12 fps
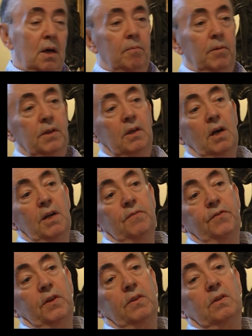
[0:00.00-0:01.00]
But the kind of
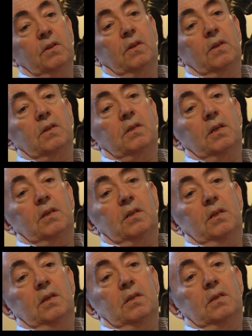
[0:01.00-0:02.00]
things that the
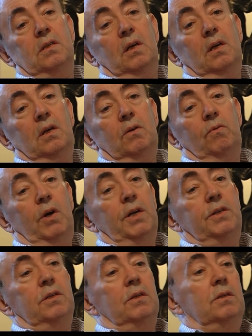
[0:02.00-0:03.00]
60s
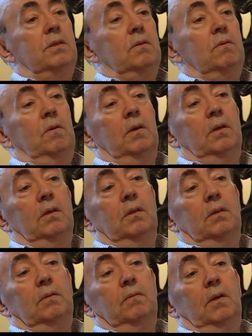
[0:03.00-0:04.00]
writers
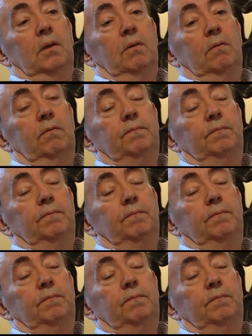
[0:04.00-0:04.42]
were